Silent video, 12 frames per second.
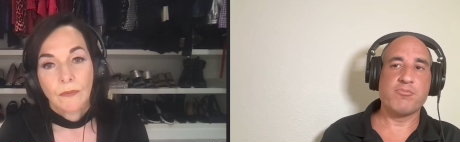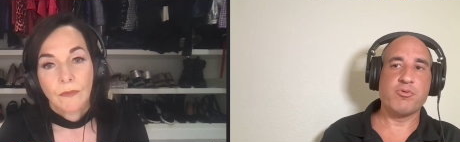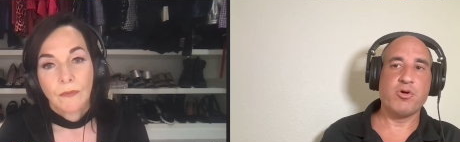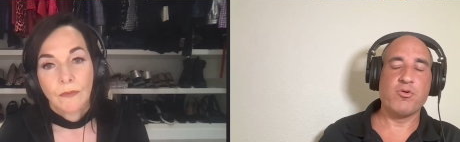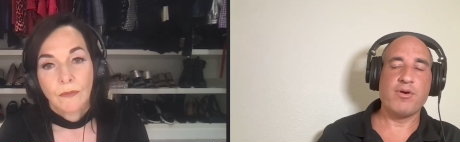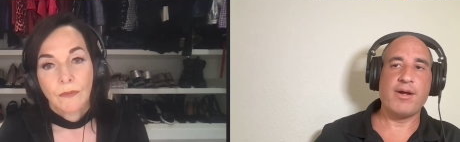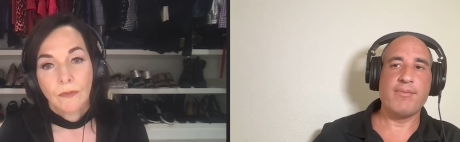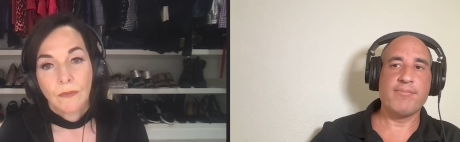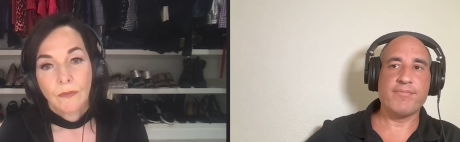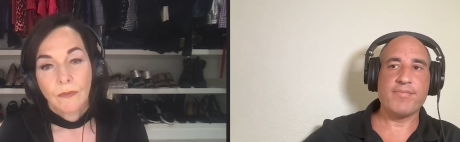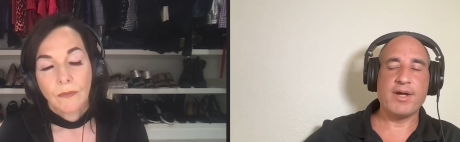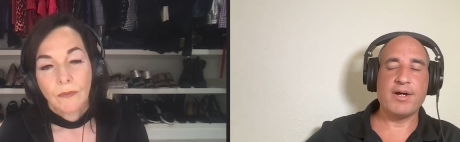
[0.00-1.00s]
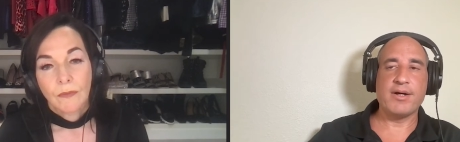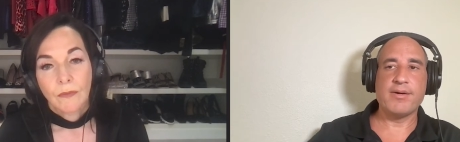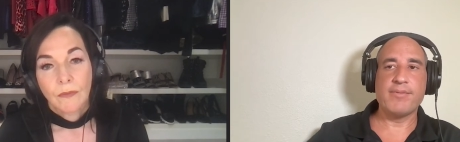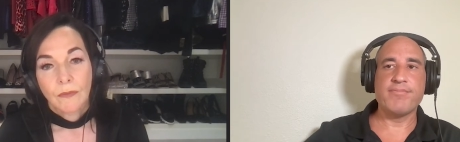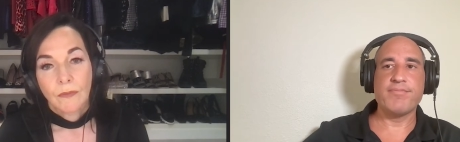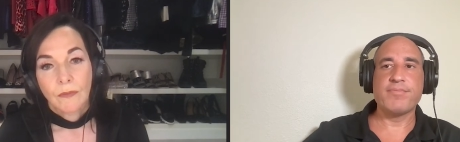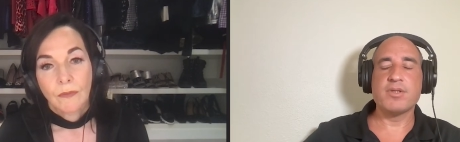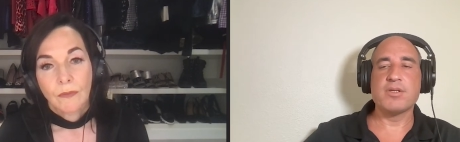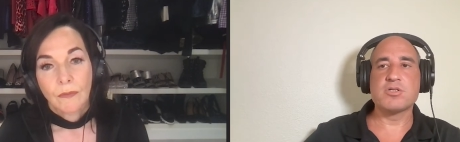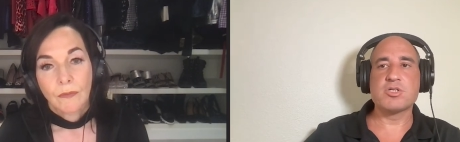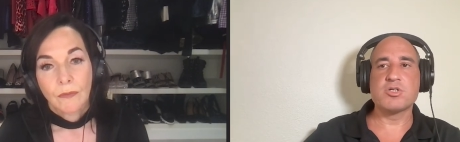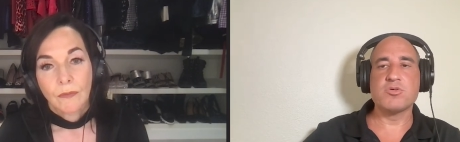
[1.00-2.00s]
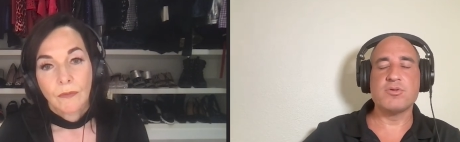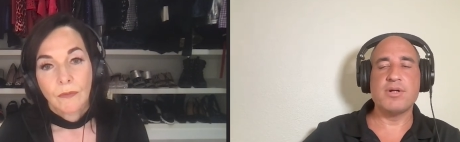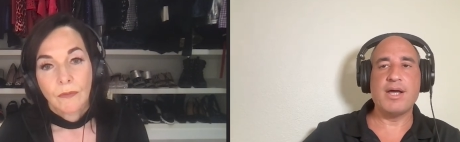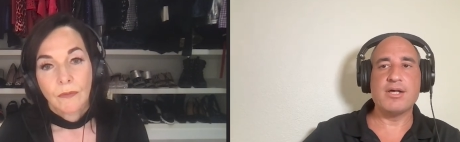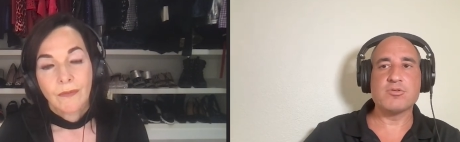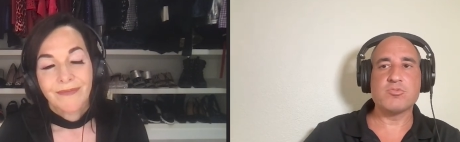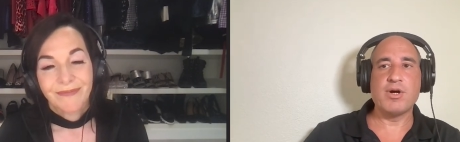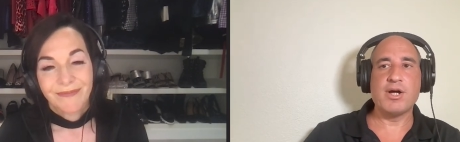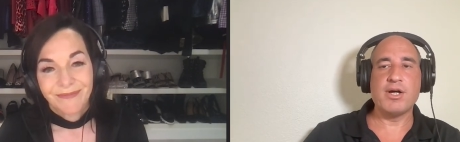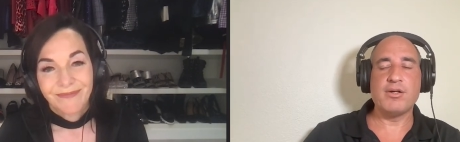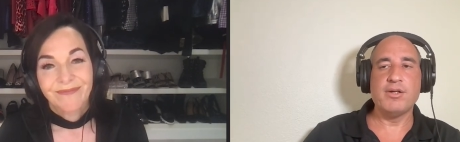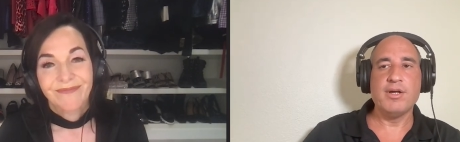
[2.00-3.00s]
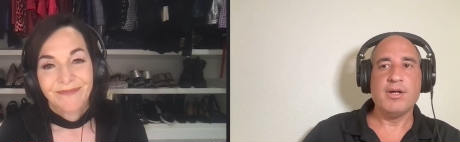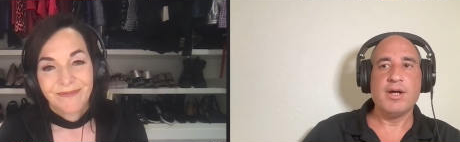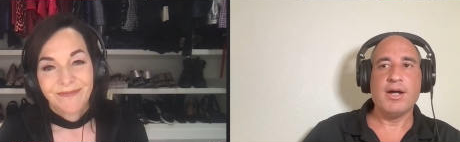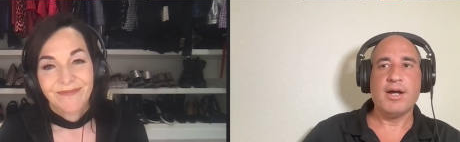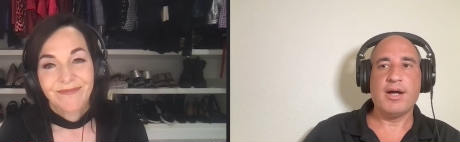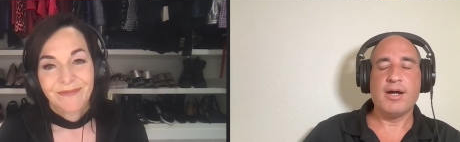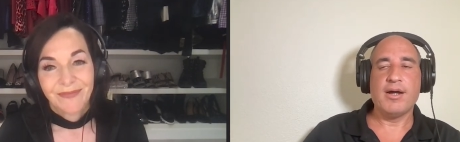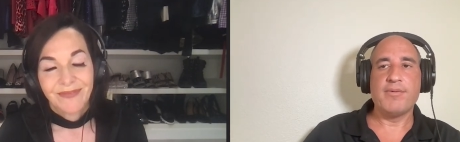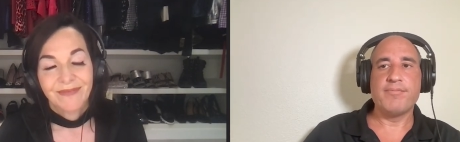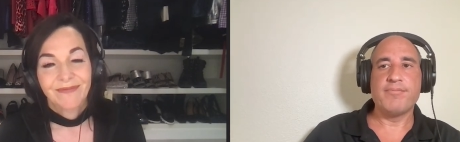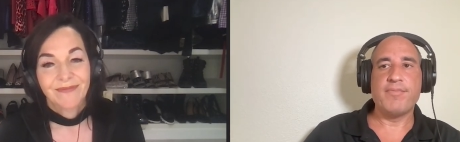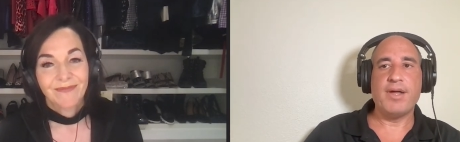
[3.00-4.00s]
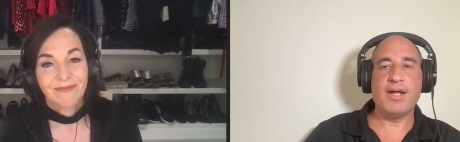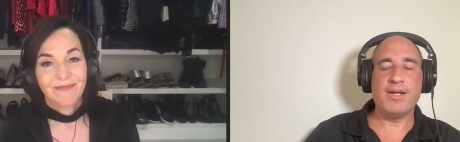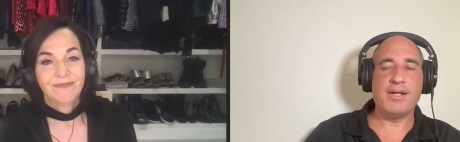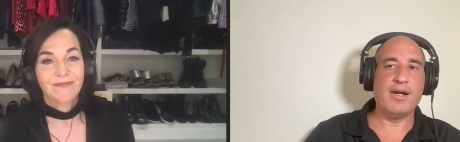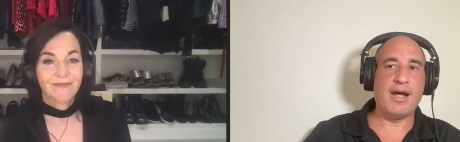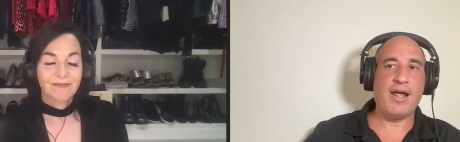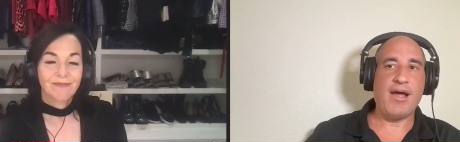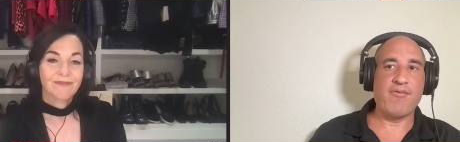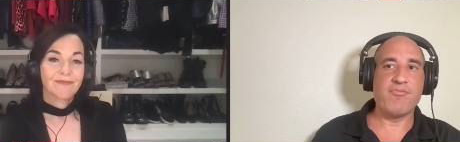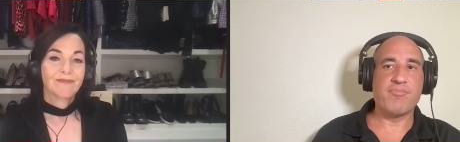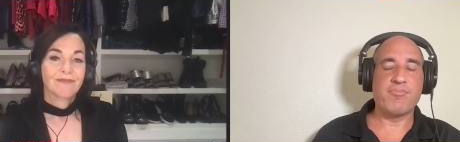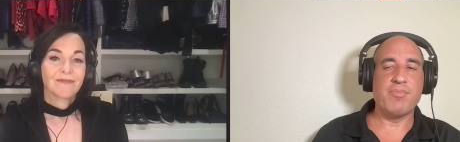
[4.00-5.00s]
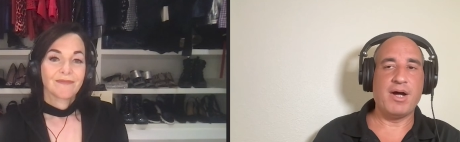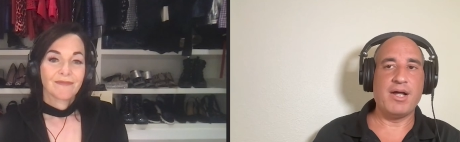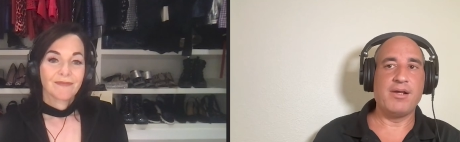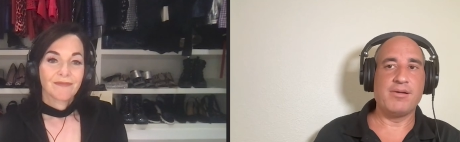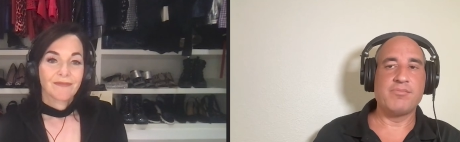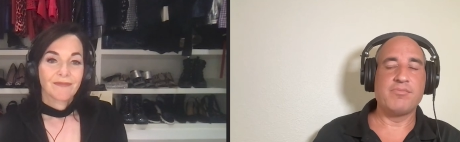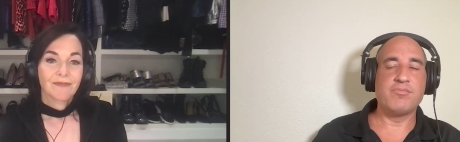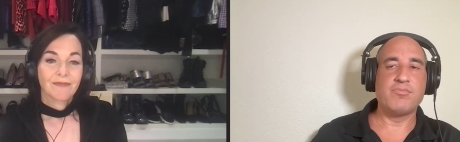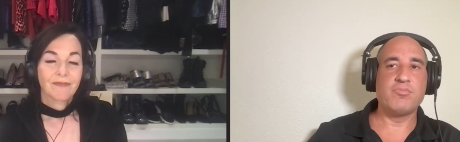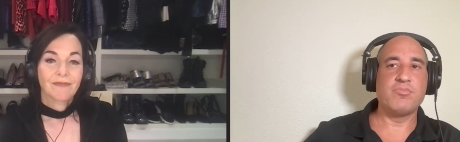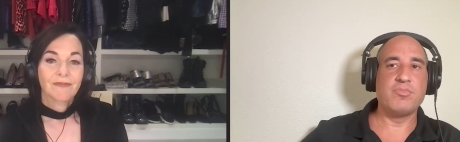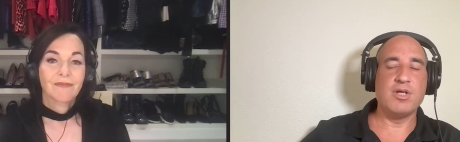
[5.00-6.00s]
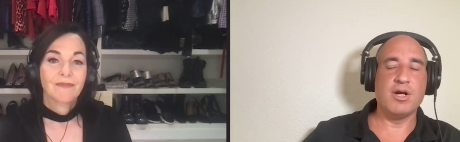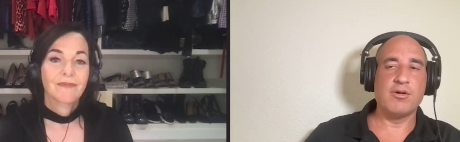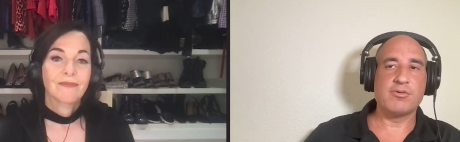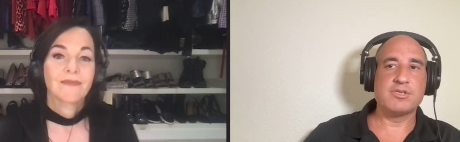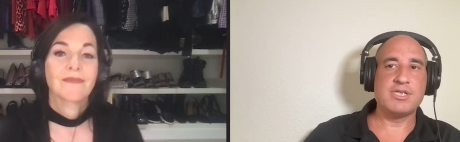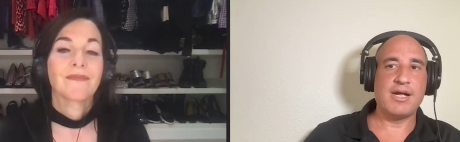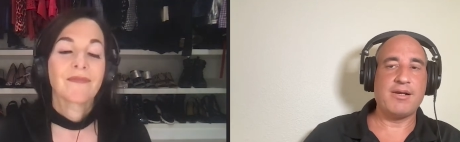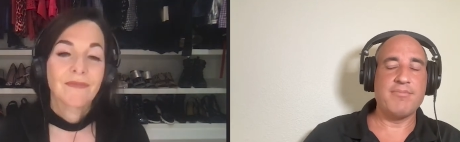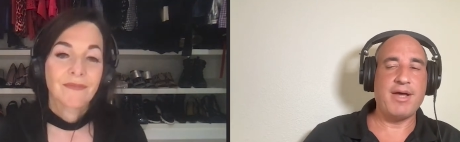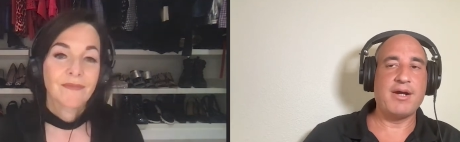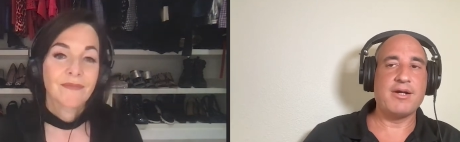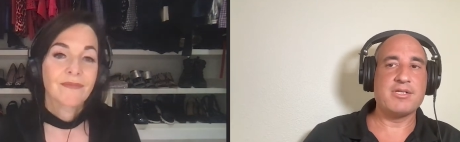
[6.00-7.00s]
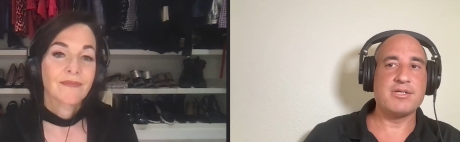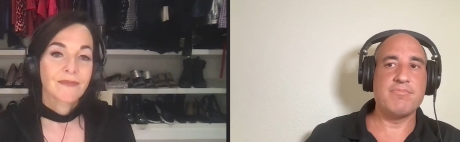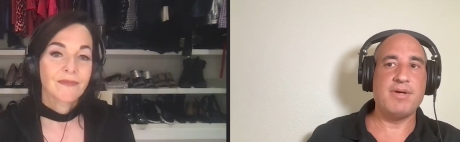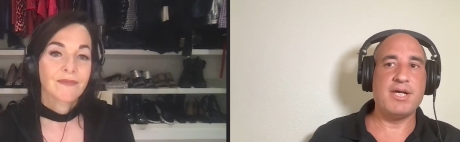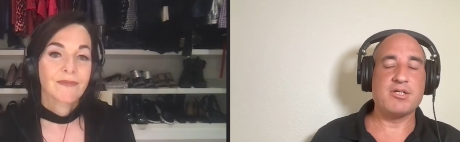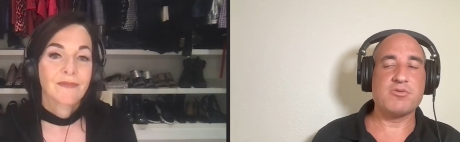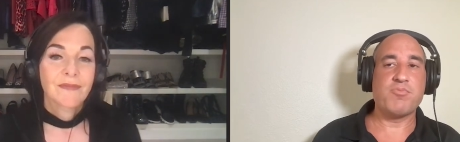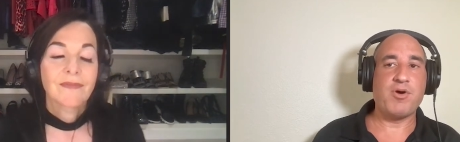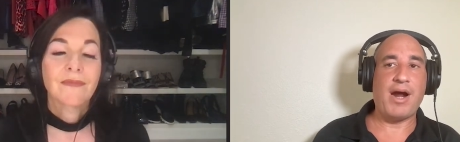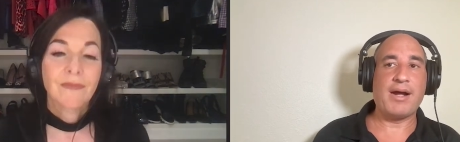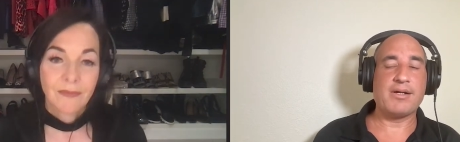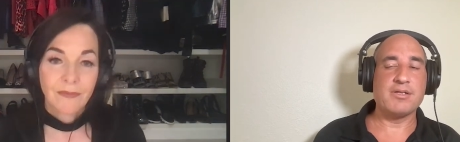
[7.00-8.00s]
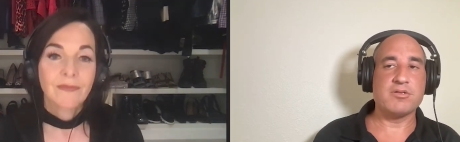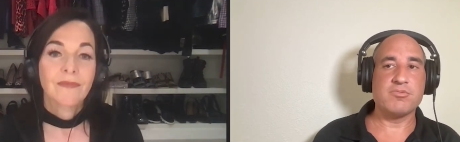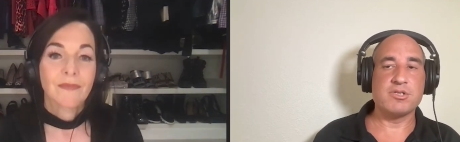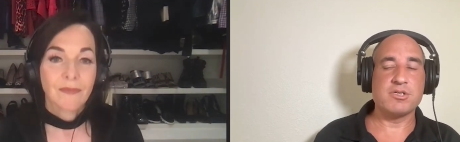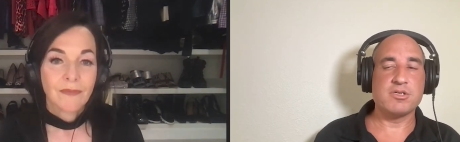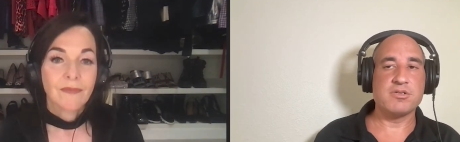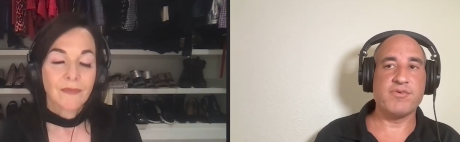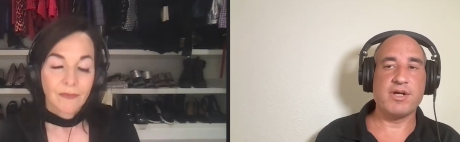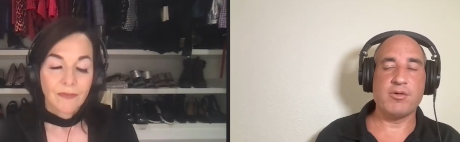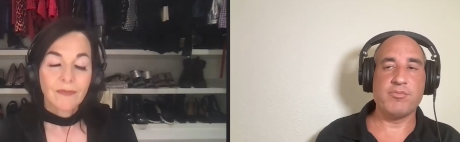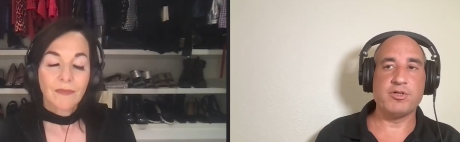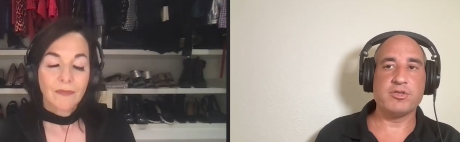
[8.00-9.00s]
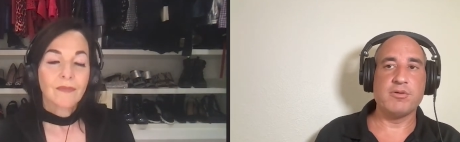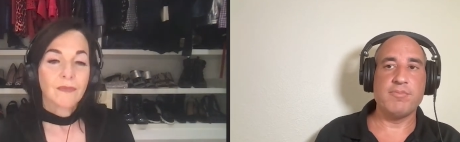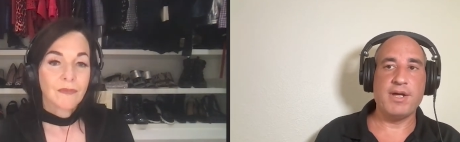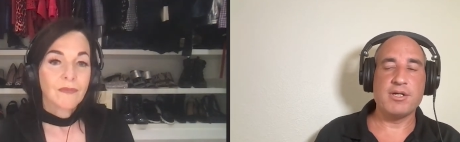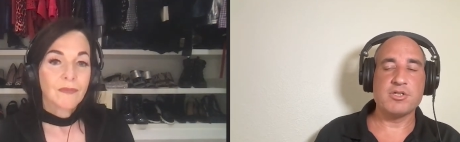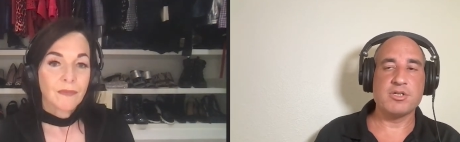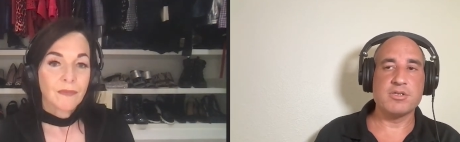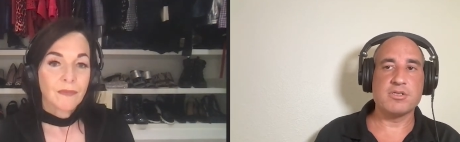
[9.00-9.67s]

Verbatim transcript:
Speaker 1: program um, soon as well. Uh, and then I have my, you know, telemedicine based practice, which is available to patients